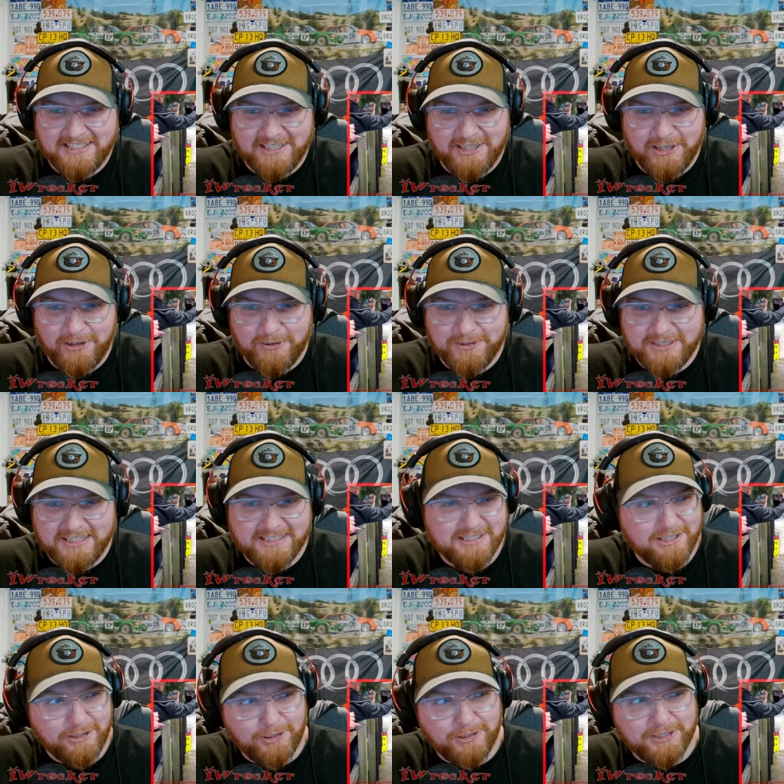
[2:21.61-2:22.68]
The nose
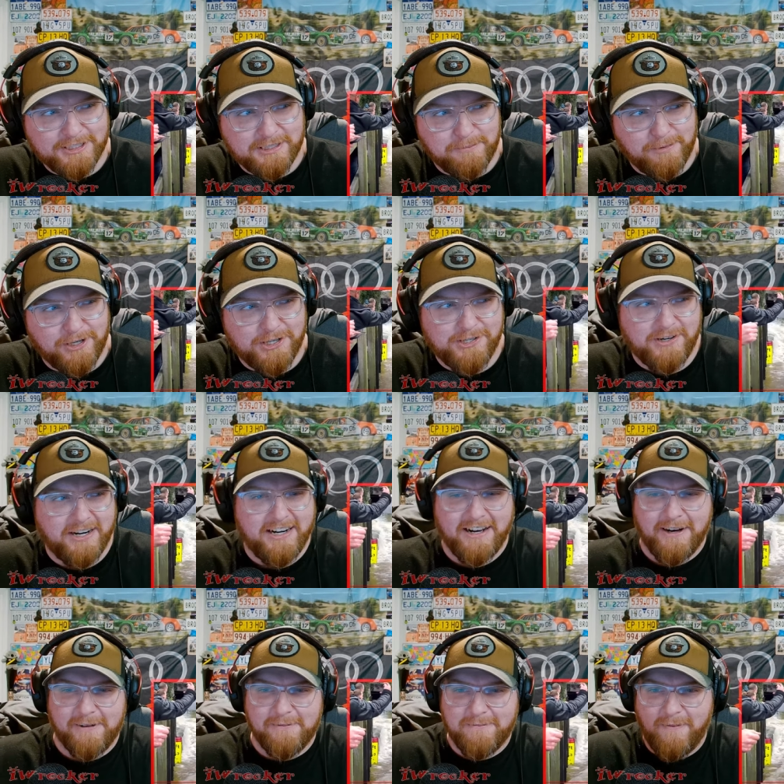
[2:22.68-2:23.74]
is literally submerged right
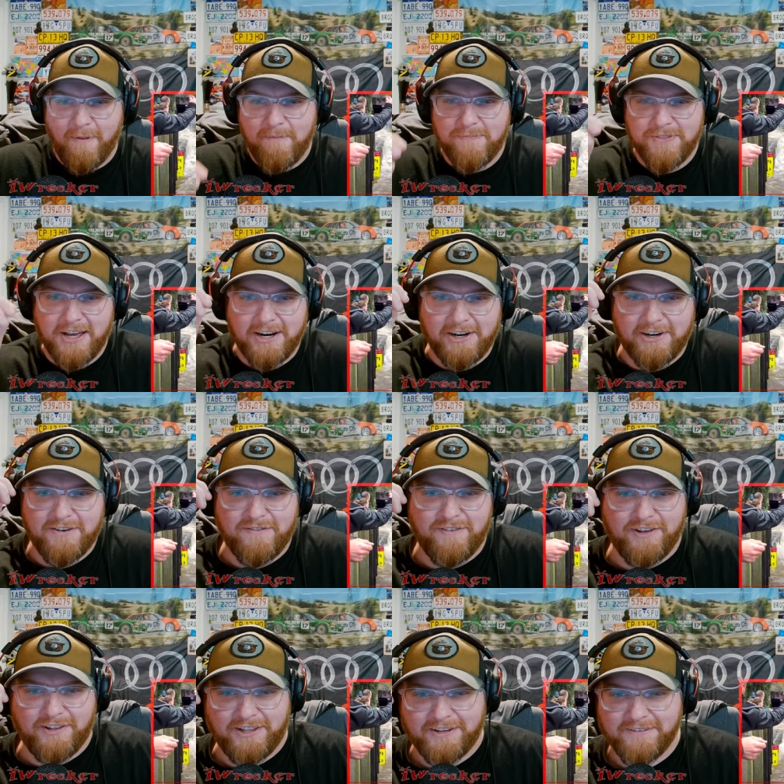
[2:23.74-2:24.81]
now. Not a good
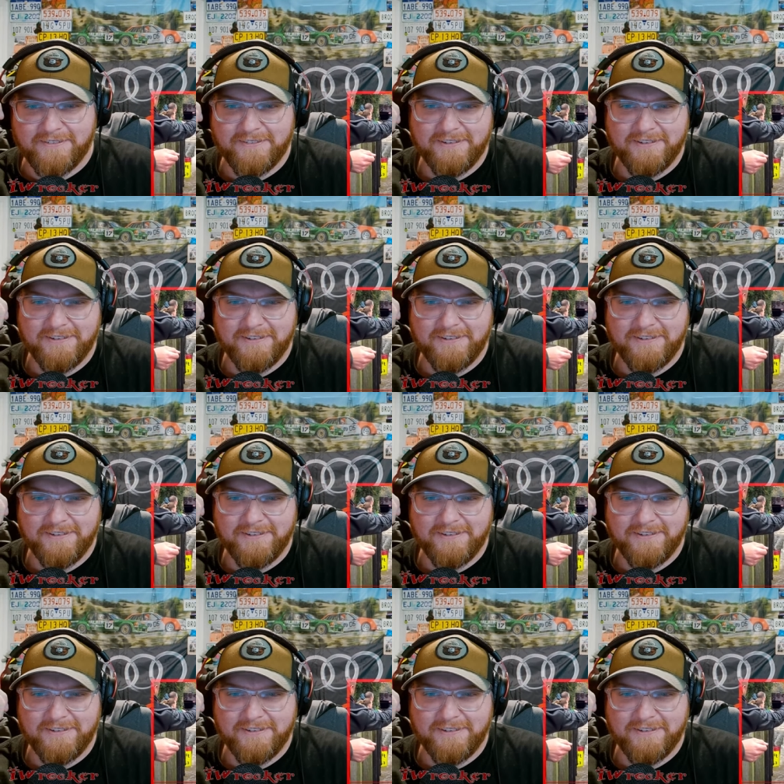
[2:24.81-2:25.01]
feeling.